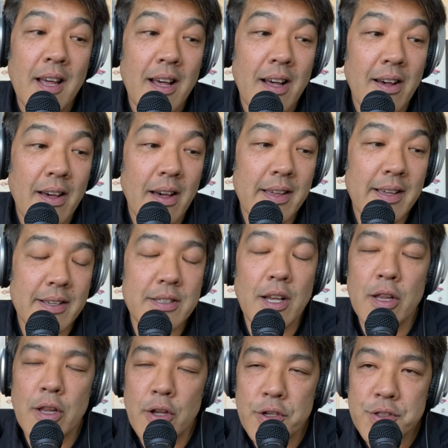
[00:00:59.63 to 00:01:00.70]
uh, I guess,
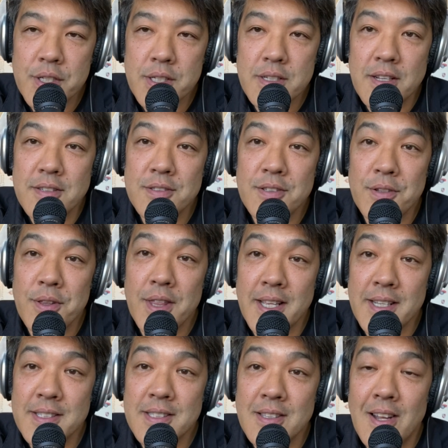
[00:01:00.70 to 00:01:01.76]
allergic to
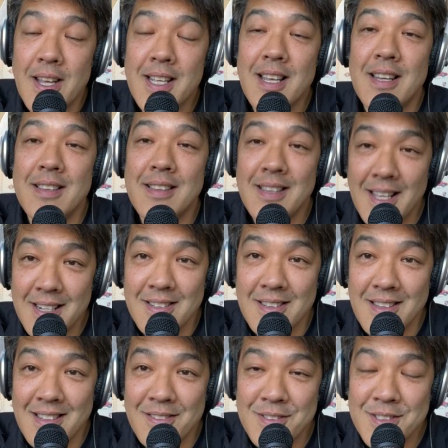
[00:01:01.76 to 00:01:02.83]
things like
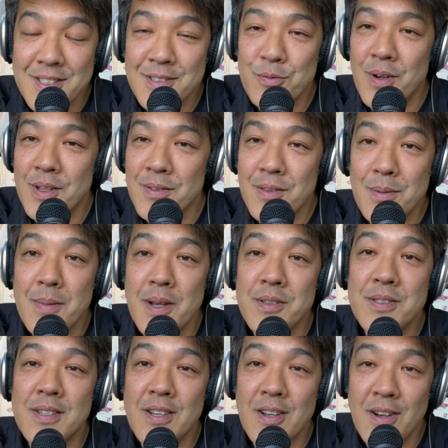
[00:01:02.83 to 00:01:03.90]
nickel, which is one of the most